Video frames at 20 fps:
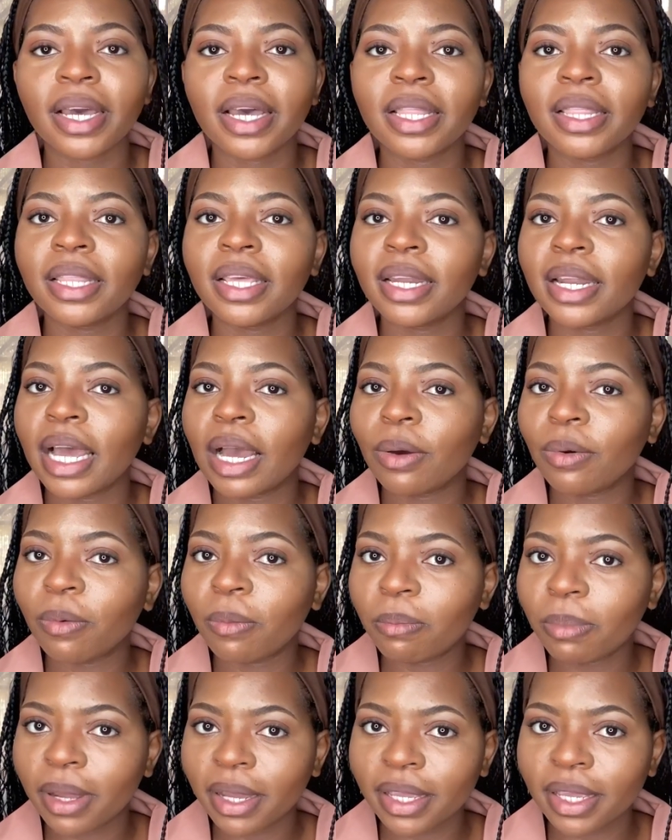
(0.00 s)
and then I
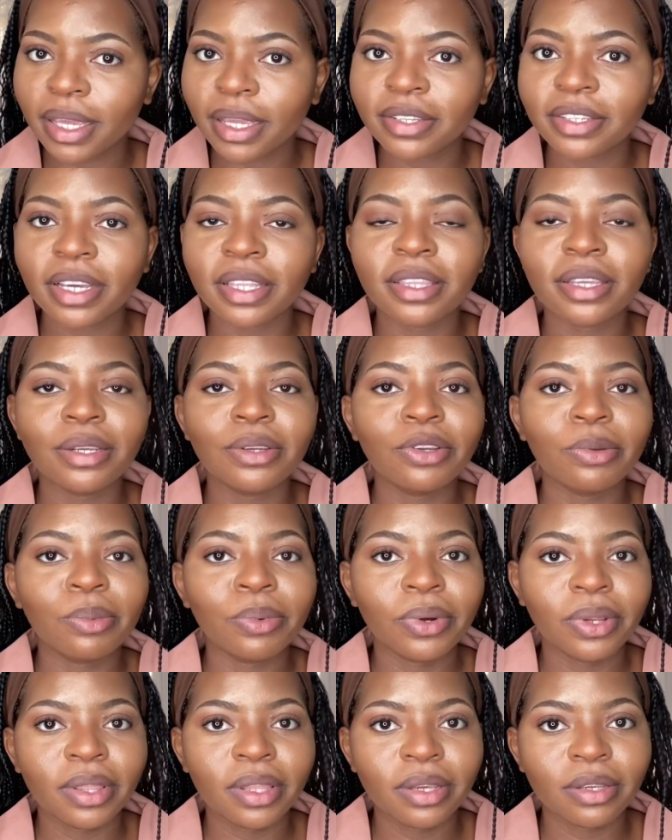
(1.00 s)
will package, and then
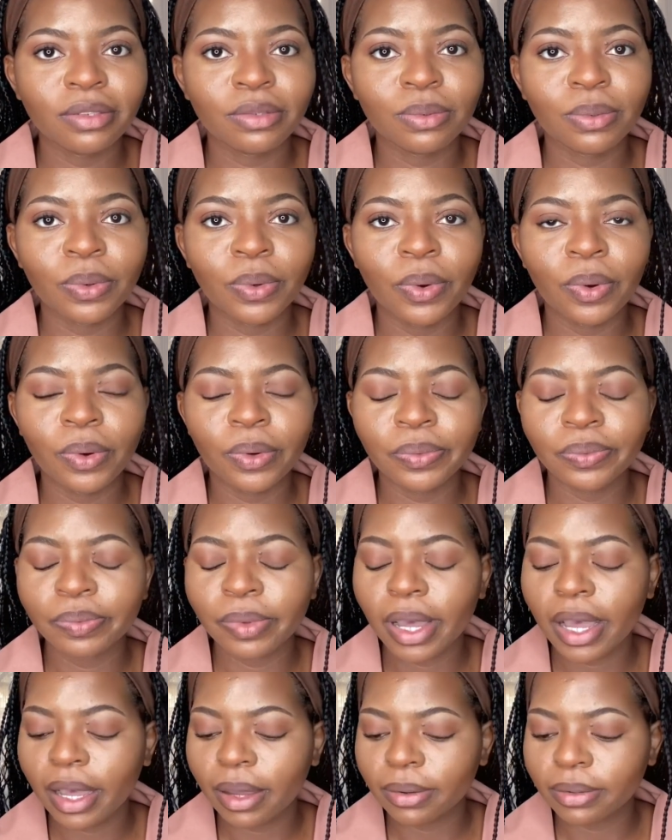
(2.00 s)
tomorrow things will go
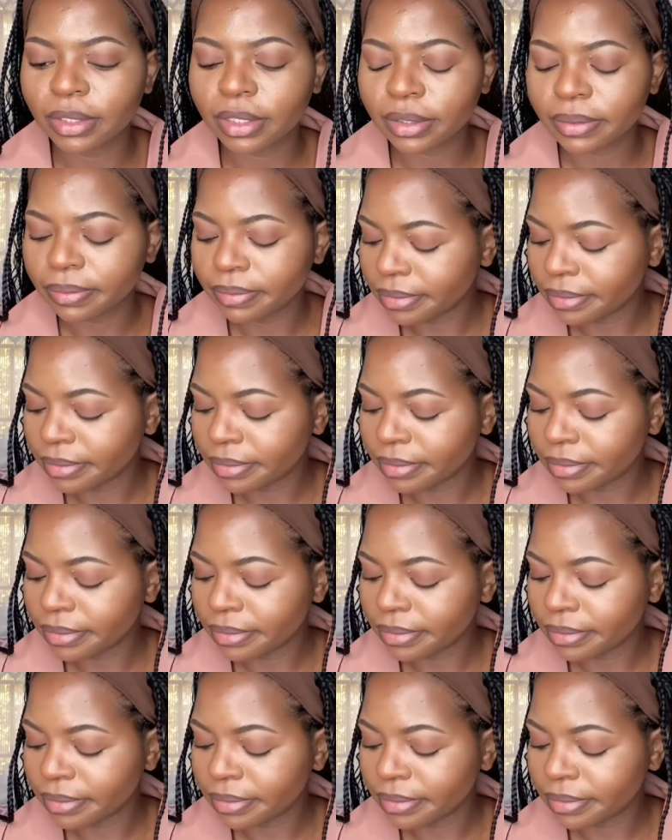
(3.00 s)
out.